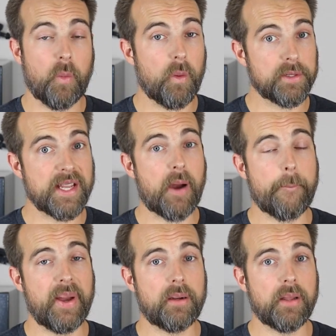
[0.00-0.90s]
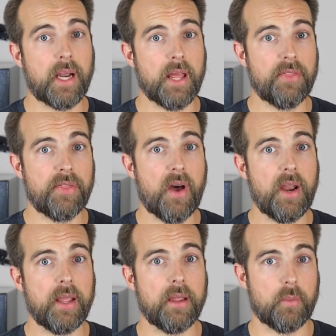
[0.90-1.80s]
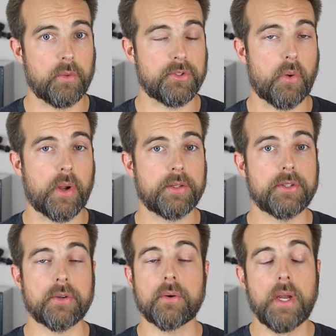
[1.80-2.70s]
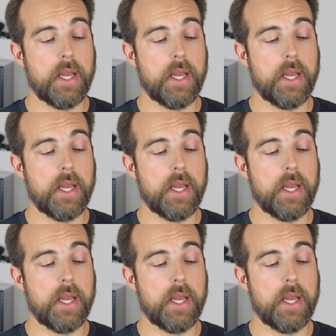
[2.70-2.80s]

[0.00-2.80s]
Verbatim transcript: worked out better than I thought it was going to.